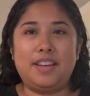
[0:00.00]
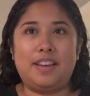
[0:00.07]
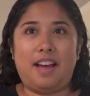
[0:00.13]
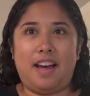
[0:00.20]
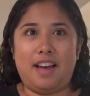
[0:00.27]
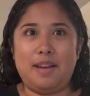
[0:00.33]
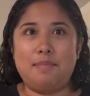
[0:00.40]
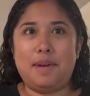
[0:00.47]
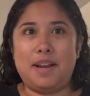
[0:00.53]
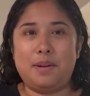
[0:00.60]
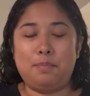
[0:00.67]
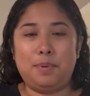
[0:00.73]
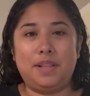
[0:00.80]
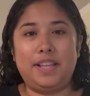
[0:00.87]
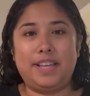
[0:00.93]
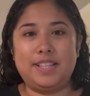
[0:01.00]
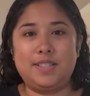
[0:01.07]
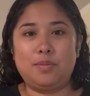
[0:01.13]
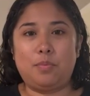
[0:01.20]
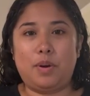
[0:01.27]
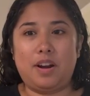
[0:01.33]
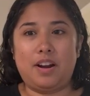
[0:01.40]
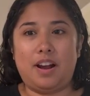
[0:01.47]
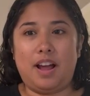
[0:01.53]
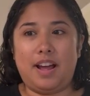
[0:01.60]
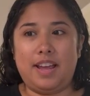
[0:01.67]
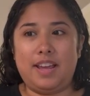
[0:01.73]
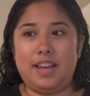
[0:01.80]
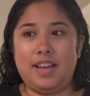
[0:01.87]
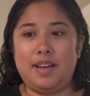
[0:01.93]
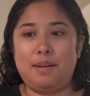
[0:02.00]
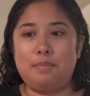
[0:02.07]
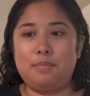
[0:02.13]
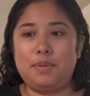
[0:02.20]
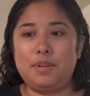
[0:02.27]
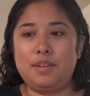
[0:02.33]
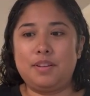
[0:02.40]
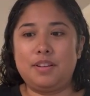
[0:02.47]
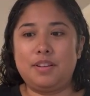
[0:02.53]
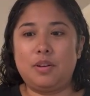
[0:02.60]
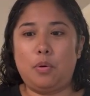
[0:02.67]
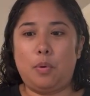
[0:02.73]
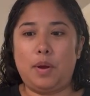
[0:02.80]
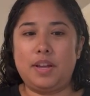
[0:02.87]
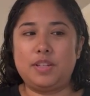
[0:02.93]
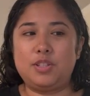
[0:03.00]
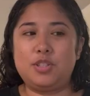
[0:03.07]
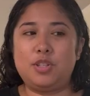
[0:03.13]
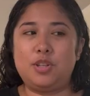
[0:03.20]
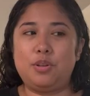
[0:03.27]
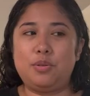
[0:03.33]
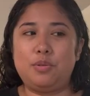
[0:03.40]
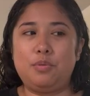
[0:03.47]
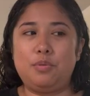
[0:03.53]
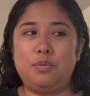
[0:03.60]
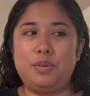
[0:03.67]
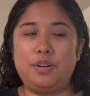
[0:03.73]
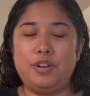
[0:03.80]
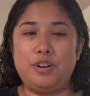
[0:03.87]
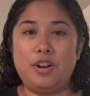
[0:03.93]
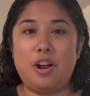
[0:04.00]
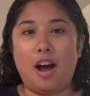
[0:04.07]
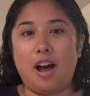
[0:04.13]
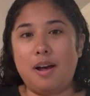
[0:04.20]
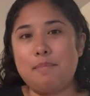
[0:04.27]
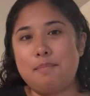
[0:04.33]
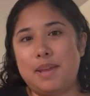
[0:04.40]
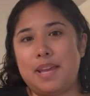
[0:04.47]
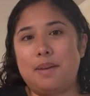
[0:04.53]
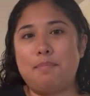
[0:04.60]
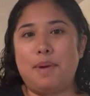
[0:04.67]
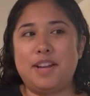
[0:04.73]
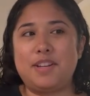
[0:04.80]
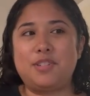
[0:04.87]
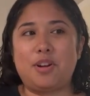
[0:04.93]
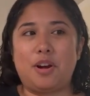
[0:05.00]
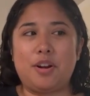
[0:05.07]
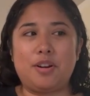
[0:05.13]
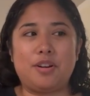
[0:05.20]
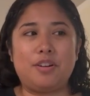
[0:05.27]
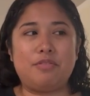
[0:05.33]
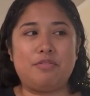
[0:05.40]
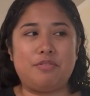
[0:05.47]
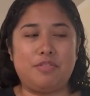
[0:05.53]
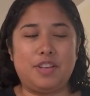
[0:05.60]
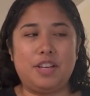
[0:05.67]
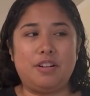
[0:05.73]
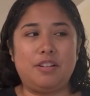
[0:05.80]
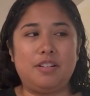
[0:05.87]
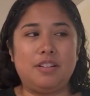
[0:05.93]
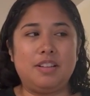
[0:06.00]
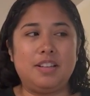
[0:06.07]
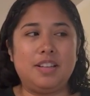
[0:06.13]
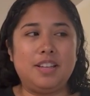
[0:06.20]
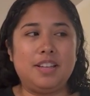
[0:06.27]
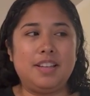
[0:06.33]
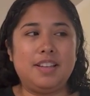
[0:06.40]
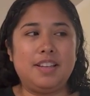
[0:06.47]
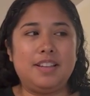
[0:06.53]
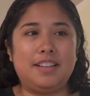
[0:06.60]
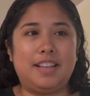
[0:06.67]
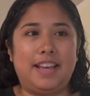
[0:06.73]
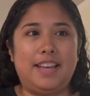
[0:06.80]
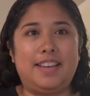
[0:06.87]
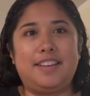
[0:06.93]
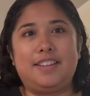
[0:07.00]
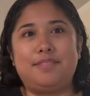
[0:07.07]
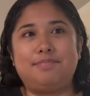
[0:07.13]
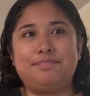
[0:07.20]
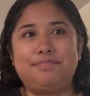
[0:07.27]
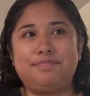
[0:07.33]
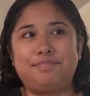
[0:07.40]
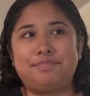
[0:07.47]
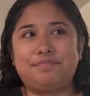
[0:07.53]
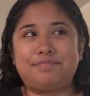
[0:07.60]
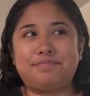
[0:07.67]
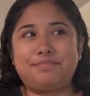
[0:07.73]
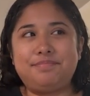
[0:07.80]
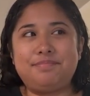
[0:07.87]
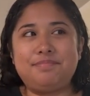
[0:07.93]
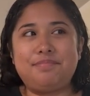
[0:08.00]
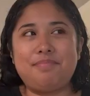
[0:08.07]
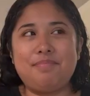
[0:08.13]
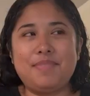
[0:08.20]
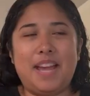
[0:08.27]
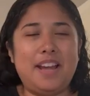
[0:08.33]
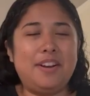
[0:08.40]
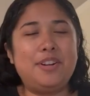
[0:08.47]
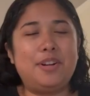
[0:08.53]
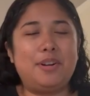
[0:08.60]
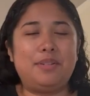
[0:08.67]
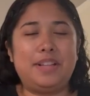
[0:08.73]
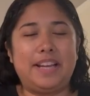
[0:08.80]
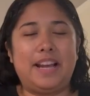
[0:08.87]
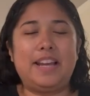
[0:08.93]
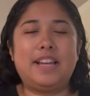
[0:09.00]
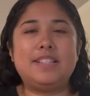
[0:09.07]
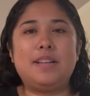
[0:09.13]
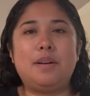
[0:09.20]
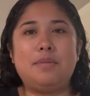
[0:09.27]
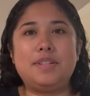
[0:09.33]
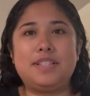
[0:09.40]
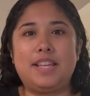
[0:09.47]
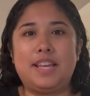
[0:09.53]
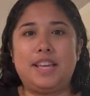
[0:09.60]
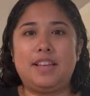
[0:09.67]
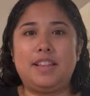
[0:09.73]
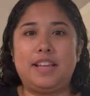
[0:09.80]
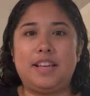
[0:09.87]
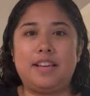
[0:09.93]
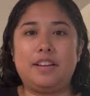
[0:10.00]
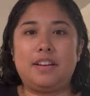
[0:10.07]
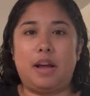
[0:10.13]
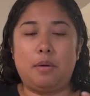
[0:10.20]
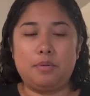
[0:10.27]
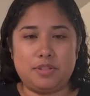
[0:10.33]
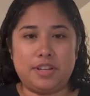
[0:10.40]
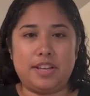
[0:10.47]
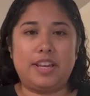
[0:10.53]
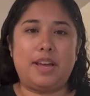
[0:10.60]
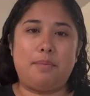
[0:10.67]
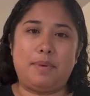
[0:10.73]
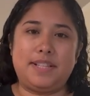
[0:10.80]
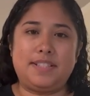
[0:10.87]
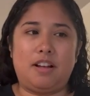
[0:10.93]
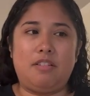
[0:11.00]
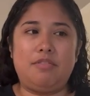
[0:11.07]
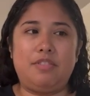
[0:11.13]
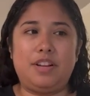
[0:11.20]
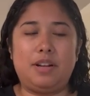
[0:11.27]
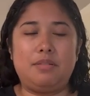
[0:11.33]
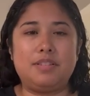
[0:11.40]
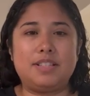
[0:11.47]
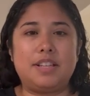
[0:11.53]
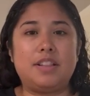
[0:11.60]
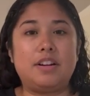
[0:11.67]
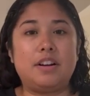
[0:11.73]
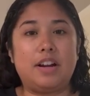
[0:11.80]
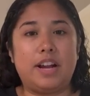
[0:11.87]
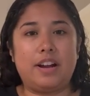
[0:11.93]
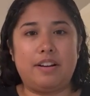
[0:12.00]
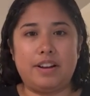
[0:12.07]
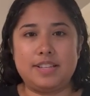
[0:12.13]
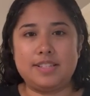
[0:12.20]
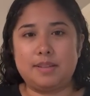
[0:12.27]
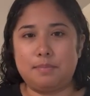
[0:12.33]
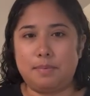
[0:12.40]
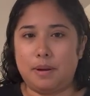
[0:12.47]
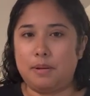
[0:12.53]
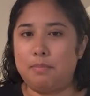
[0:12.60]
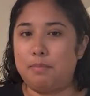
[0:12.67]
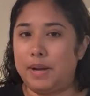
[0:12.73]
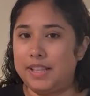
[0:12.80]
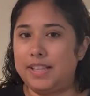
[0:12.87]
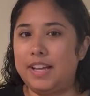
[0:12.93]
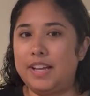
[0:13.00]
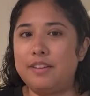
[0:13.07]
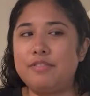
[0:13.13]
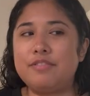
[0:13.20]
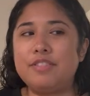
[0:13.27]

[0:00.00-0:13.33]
I'm at a place where I am going to not make my daughter feel like, I don't know, like I guess I was thinking, like I was looking at myself and I was like, there are areas about my life